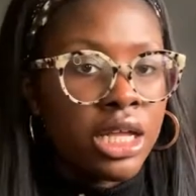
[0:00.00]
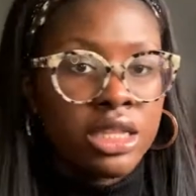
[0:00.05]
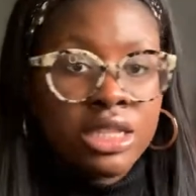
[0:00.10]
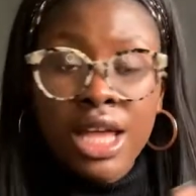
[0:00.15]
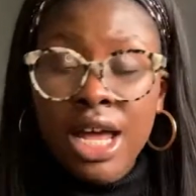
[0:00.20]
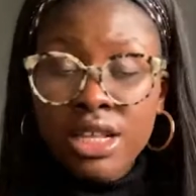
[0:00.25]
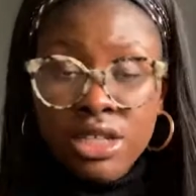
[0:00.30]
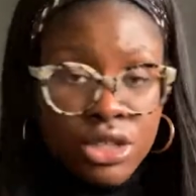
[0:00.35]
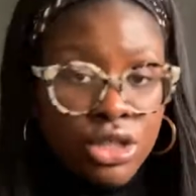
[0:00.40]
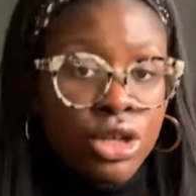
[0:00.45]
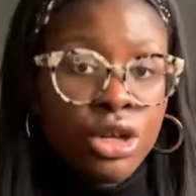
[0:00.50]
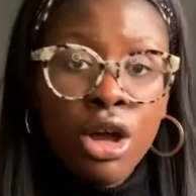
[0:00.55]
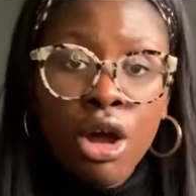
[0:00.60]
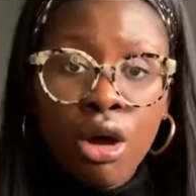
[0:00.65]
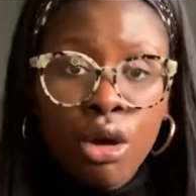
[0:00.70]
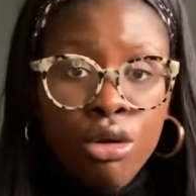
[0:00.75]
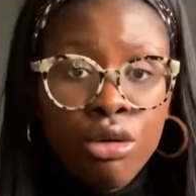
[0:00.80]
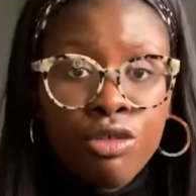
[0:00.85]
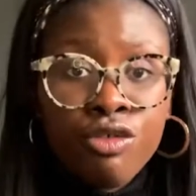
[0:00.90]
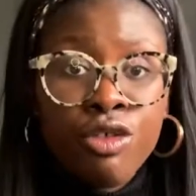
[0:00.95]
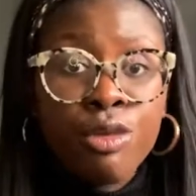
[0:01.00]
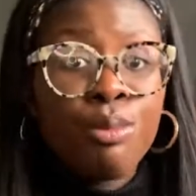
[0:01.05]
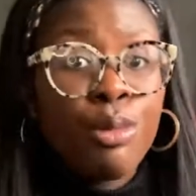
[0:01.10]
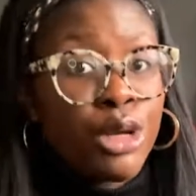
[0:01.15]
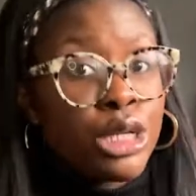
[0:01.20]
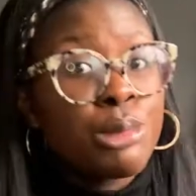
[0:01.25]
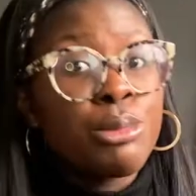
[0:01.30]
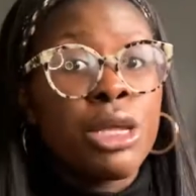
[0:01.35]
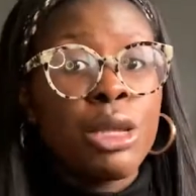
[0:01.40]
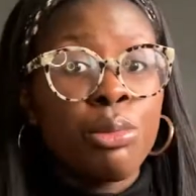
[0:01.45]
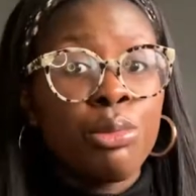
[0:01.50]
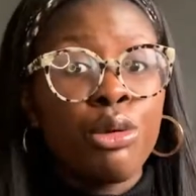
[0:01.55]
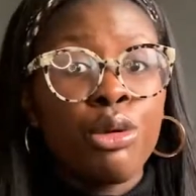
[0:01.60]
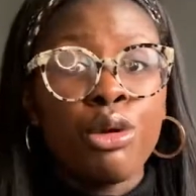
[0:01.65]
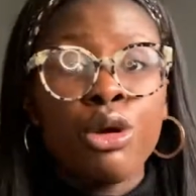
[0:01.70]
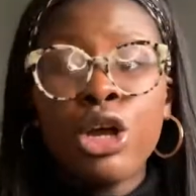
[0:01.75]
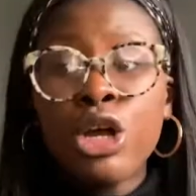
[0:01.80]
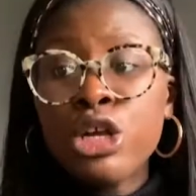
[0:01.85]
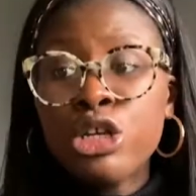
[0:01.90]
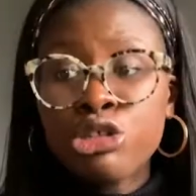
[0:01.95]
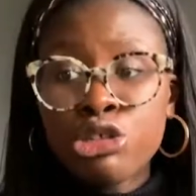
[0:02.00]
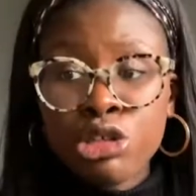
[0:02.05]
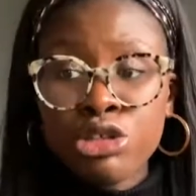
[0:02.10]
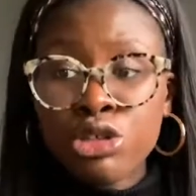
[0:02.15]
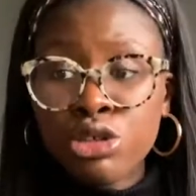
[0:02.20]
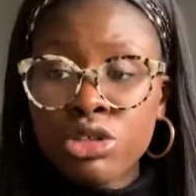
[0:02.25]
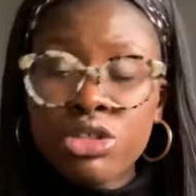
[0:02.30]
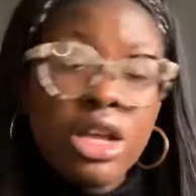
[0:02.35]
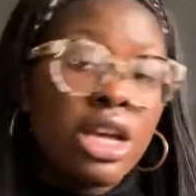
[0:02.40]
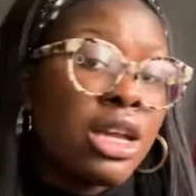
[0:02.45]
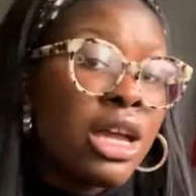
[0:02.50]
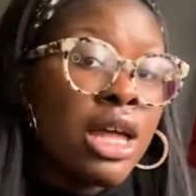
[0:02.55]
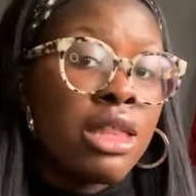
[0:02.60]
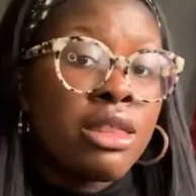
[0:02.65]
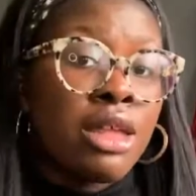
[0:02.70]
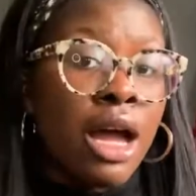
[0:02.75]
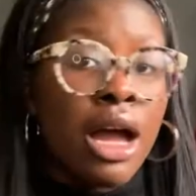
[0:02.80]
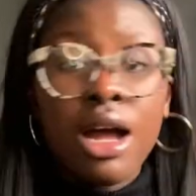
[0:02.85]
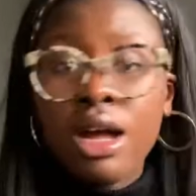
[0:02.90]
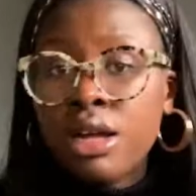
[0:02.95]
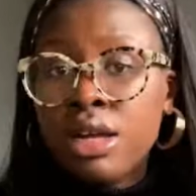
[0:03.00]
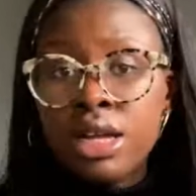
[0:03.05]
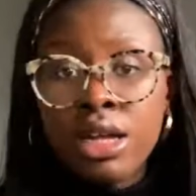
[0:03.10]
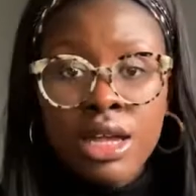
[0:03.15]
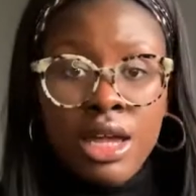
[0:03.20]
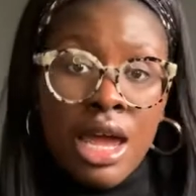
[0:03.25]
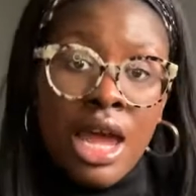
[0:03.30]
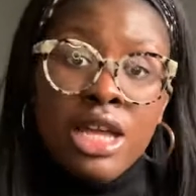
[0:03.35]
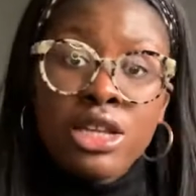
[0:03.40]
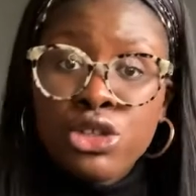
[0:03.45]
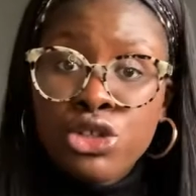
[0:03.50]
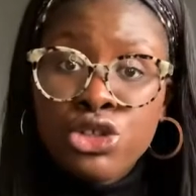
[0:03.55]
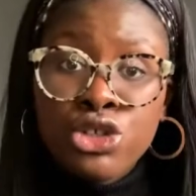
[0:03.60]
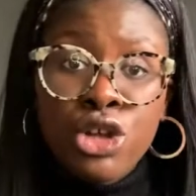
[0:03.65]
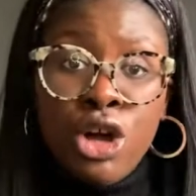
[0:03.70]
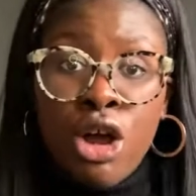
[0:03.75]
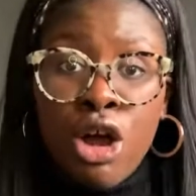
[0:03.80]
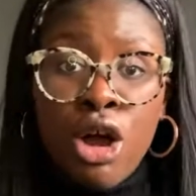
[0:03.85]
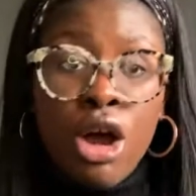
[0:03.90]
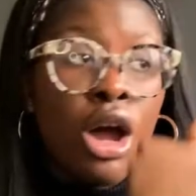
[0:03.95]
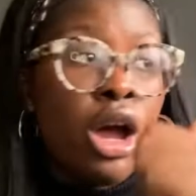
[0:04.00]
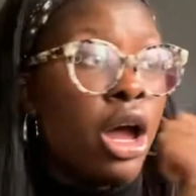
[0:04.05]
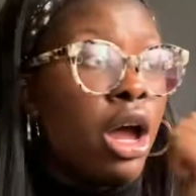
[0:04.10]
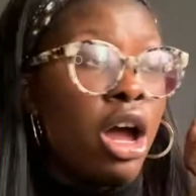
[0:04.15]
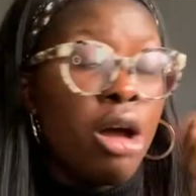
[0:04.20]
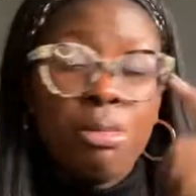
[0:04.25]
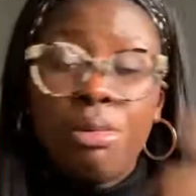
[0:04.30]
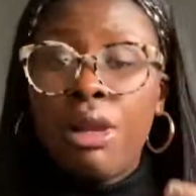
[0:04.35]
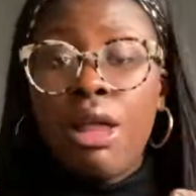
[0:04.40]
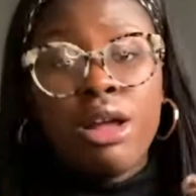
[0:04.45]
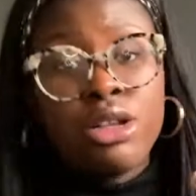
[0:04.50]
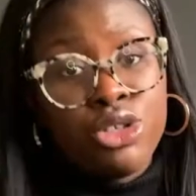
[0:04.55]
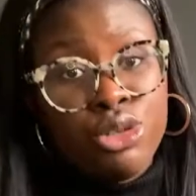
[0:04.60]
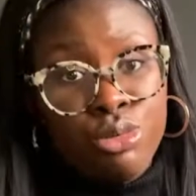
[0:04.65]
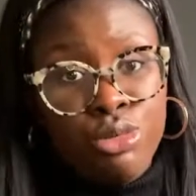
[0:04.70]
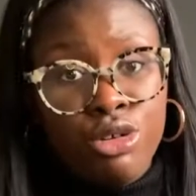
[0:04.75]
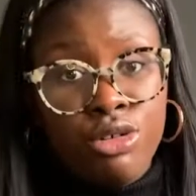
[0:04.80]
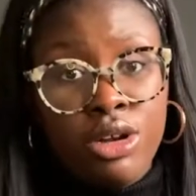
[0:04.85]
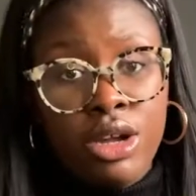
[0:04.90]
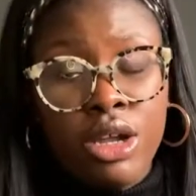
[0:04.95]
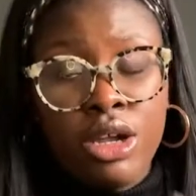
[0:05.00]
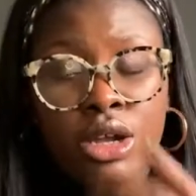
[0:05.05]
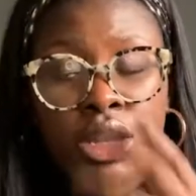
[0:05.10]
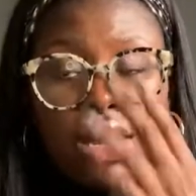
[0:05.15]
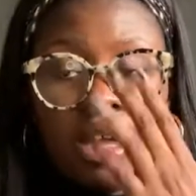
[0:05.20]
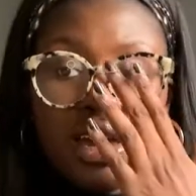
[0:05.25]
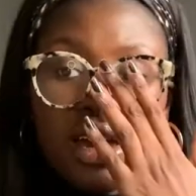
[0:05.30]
That's the goal for most people. So as soon as I get that, A*, apply tomorrow.